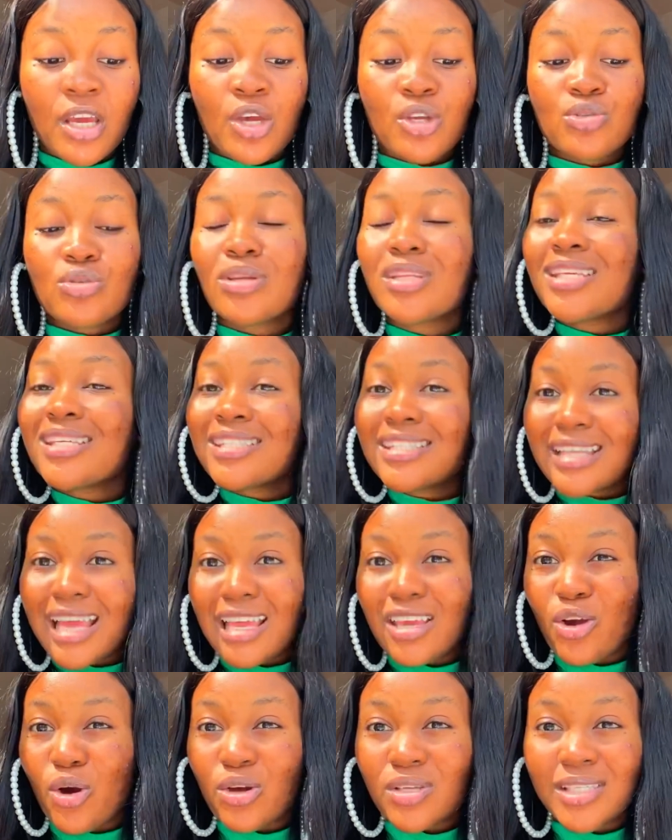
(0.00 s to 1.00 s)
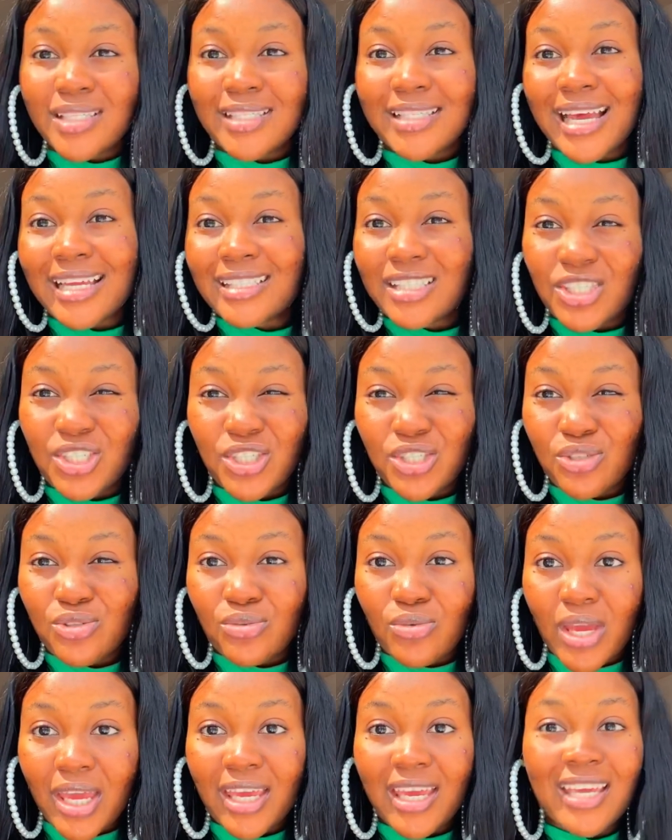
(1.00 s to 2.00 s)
So these 9 courses they are teaching you,